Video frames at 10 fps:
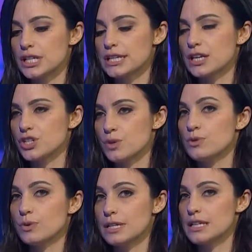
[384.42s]
decided she
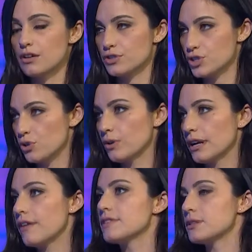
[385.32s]
was going to tell the
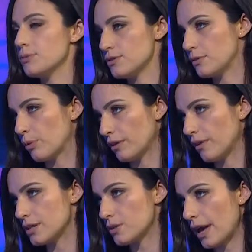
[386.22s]
story of this abusive
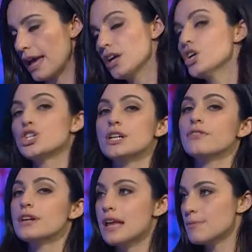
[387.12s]
boyfriend. Okay, okay? she
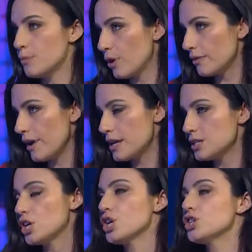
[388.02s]
never named the boyfriend. Okay.